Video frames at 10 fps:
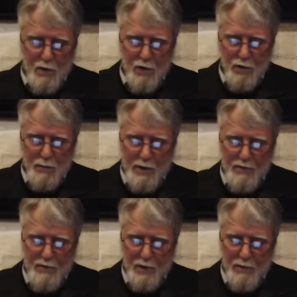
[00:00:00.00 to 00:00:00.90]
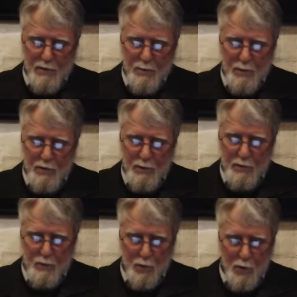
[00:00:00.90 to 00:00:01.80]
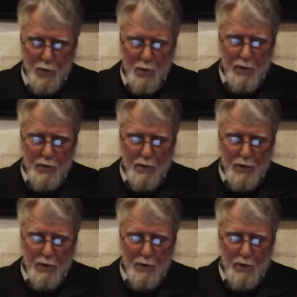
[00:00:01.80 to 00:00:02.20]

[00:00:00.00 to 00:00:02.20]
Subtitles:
who should be considered responsible for,